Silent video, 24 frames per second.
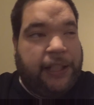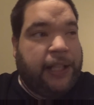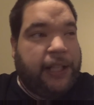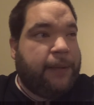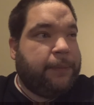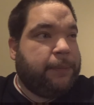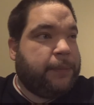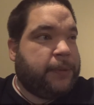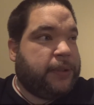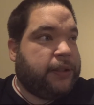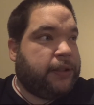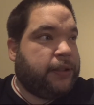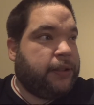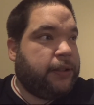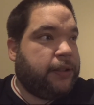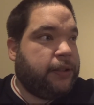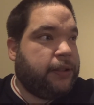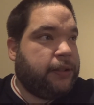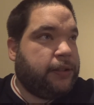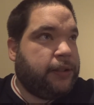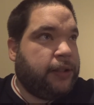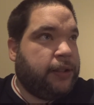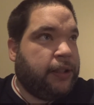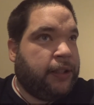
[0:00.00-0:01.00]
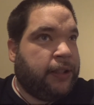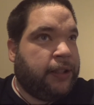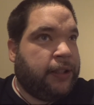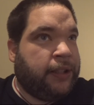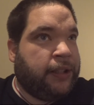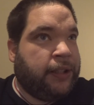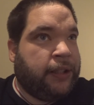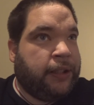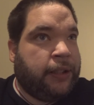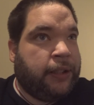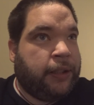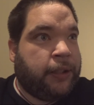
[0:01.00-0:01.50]
lamps,
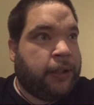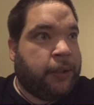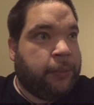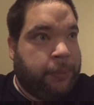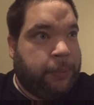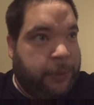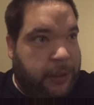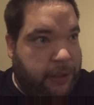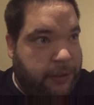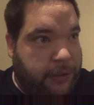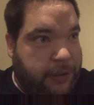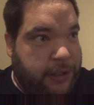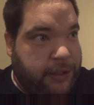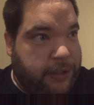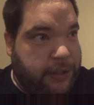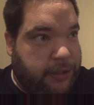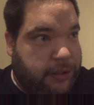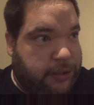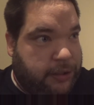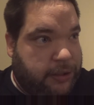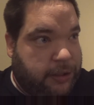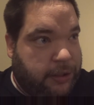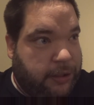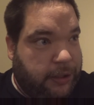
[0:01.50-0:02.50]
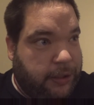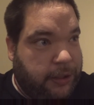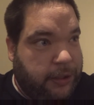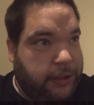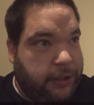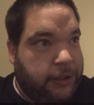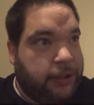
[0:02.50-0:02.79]
computers.